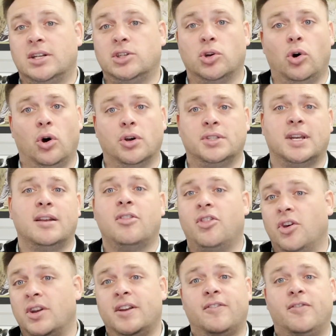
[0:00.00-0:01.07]
A Tour saying
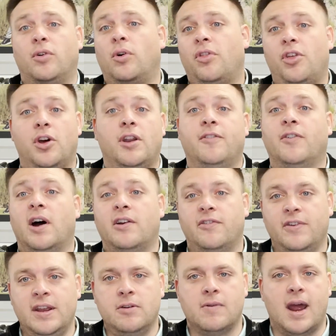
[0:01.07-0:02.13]
thirty-four, thirty-five
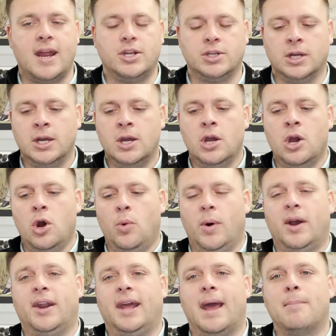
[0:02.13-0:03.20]
feet range, we're
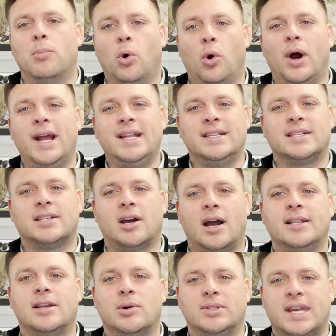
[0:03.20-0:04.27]
going to get more
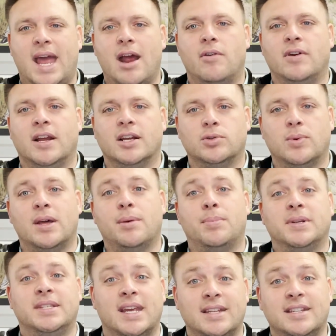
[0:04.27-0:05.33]
inside those areas where the
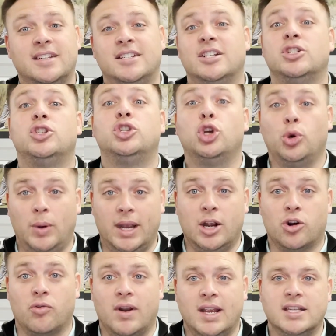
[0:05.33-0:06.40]
percentages do
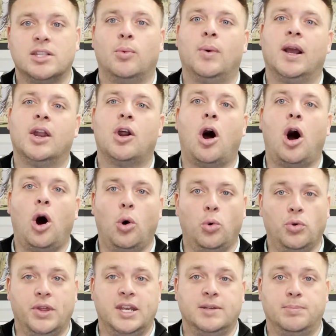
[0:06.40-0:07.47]
increase that we're going to
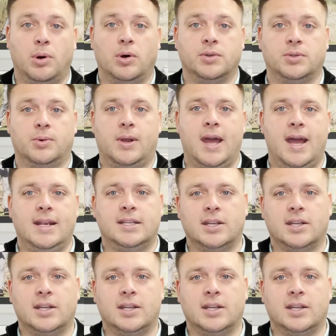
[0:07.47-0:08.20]
hold these putts, okay?